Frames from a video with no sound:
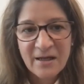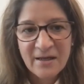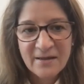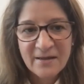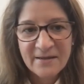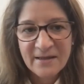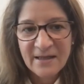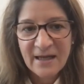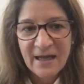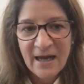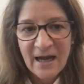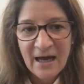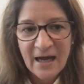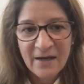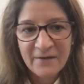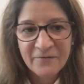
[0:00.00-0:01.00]
that they
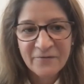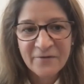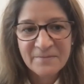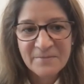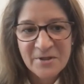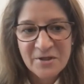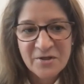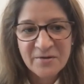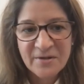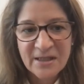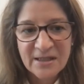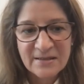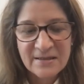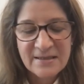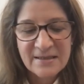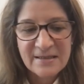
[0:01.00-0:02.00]
have from
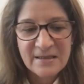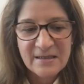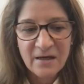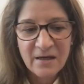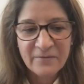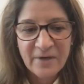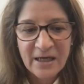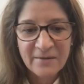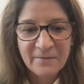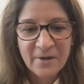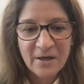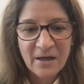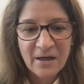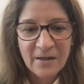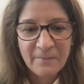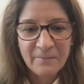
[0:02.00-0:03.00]
students around
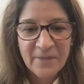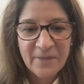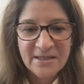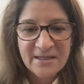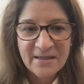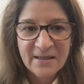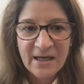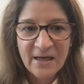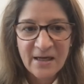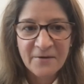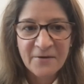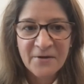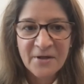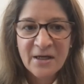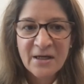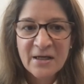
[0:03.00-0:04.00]
um, mental health.